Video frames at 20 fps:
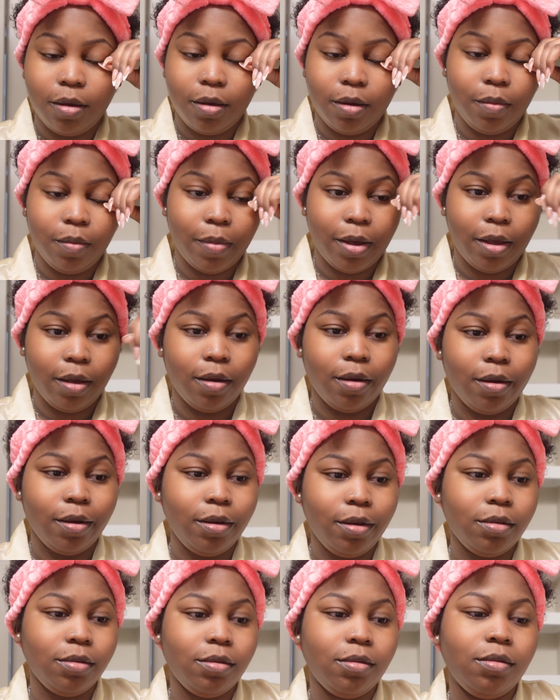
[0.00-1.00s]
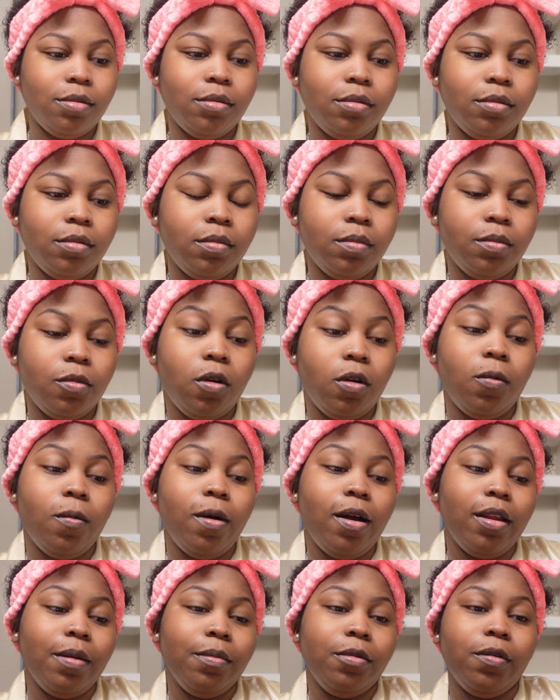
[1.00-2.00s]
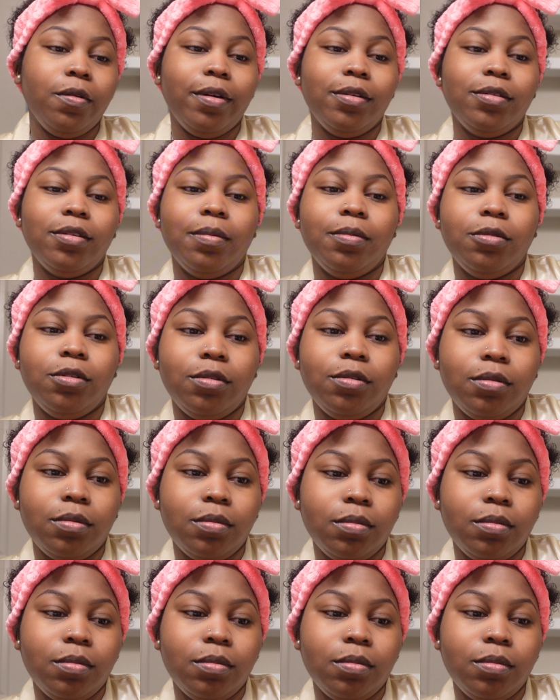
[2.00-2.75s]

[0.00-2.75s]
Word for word: on my heart or while I'm doing step two.